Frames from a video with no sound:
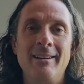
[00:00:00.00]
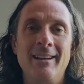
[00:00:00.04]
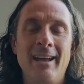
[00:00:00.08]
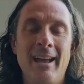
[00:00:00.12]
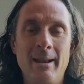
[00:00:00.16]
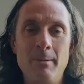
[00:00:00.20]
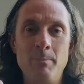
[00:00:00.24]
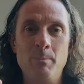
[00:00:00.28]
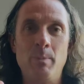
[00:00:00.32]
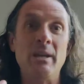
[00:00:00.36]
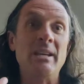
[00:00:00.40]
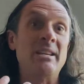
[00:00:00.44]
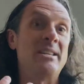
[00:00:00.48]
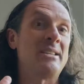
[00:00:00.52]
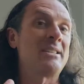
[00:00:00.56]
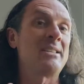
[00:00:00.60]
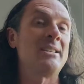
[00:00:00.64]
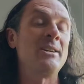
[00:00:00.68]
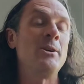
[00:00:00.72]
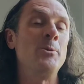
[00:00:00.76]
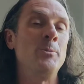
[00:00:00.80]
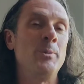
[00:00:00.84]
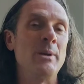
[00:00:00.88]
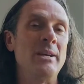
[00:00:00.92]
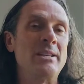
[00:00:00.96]
and
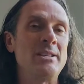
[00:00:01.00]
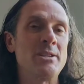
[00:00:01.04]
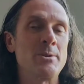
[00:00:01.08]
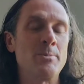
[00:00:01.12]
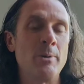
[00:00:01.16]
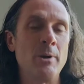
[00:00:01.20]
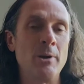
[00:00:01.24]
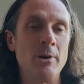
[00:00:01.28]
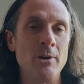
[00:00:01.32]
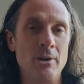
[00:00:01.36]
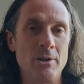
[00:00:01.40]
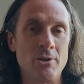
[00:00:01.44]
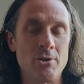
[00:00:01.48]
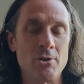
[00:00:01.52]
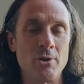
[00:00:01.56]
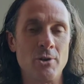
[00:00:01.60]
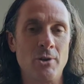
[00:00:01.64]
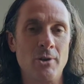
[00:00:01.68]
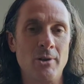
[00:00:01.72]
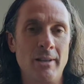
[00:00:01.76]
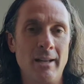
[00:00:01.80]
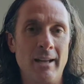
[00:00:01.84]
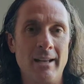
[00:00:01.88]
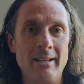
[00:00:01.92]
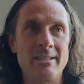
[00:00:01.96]
still be
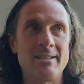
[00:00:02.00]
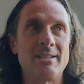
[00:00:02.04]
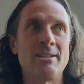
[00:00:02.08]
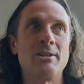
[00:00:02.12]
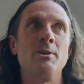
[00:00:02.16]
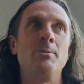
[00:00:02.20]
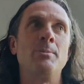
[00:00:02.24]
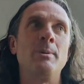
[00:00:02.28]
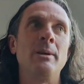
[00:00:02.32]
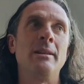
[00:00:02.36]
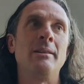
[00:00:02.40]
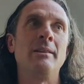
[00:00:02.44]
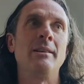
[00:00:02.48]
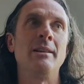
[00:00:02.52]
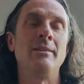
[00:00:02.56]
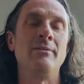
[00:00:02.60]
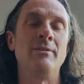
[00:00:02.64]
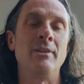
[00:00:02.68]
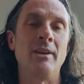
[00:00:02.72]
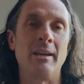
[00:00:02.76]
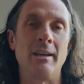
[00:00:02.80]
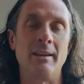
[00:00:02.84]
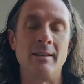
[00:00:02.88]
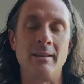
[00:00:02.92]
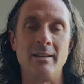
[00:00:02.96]
spiritual and still be
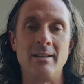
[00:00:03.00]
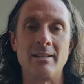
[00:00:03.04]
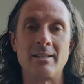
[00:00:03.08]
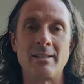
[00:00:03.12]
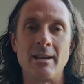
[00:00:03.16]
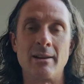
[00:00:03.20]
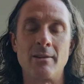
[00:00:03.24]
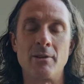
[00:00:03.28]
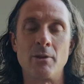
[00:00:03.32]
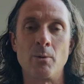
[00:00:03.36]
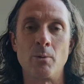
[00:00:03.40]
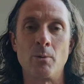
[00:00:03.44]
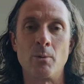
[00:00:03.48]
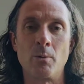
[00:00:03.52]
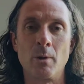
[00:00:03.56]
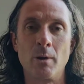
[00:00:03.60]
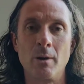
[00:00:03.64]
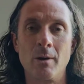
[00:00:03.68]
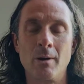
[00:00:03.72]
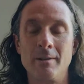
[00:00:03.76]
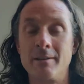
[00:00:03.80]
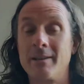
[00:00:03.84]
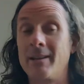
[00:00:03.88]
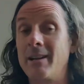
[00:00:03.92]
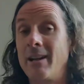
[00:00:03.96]
living in this other
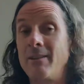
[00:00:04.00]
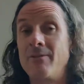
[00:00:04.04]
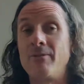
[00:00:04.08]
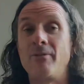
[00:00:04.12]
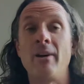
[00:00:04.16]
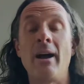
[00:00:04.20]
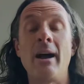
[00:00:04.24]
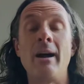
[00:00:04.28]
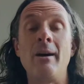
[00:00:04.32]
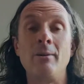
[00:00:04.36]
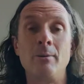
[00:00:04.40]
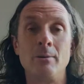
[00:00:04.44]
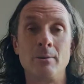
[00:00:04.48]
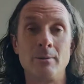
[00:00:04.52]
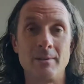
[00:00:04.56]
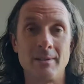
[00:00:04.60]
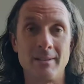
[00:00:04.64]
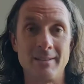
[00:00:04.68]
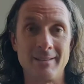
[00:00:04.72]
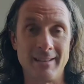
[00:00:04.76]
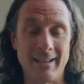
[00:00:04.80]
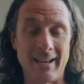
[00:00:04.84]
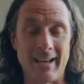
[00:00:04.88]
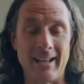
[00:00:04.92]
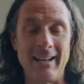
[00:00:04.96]
world? And I found
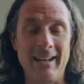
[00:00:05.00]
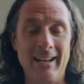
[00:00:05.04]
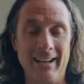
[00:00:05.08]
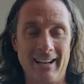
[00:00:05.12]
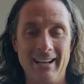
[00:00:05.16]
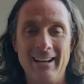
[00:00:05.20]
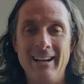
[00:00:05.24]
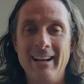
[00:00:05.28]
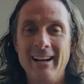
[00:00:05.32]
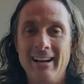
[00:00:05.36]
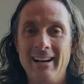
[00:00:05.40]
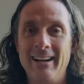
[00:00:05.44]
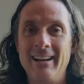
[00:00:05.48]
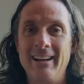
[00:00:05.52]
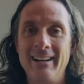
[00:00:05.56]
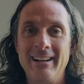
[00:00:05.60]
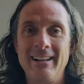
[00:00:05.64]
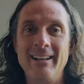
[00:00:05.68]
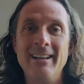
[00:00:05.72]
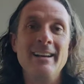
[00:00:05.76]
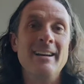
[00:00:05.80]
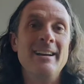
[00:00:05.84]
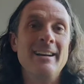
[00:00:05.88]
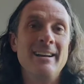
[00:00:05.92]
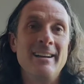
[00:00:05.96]
that
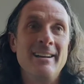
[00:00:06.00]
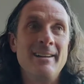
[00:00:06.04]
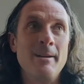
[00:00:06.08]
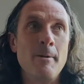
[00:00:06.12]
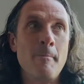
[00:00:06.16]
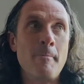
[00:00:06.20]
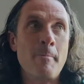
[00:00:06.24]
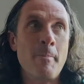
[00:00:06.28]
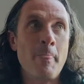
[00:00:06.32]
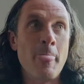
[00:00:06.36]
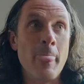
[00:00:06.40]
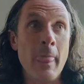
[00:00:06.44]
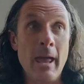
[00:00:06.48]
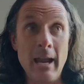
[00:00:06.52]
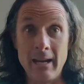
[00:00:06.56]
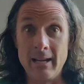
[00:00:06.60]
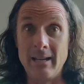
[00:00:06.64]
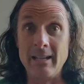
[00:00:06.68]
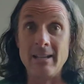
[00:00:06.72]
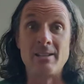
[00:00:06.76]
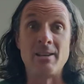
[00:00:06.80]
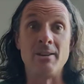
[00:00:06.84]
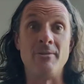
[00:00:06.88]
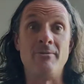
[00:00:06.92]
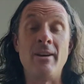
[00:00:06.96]
it
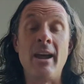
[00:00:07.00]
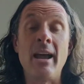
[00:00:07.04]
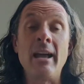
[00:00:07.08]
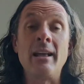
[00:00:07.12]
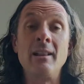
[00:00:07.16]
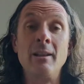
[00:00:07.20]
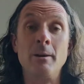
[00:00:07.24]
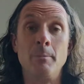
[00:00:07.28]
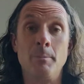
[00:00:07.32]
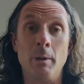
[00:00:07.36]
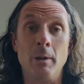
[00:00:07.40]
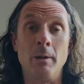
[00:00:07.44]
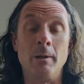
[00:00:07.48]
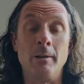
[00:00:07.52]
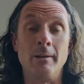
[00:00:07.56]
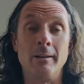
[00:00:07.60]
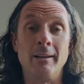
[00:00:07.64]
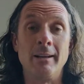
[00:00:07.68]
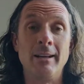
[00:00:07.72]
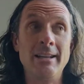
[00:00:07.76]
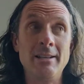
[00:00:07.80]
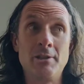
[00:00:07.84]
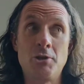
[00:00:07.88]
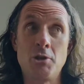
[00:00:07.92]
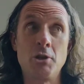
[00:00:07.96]
is available.
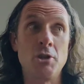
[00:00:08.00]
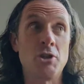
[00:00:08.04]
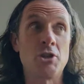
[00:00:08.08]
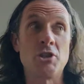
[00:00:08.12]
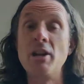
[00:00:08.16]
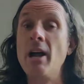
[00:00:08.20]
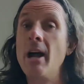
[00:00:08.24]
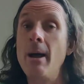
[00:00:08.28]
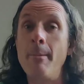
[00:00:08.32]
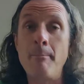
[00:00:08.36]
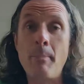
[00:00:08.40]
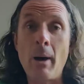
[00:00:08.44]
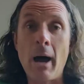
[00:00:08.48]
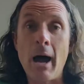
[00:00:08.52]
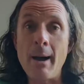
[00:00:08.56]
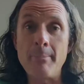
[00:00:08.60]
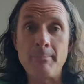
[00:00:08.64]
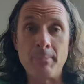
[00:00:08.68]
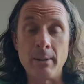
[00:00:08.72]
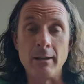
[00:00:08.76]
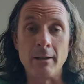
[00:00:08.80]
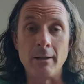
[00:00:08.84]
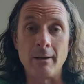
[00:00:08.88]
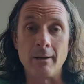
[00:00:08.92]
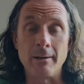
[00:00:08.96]
It's just not
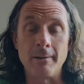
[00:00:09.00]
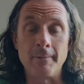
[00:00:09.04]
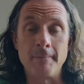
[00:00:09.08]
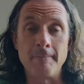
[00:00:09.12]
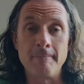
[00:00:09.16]
popular.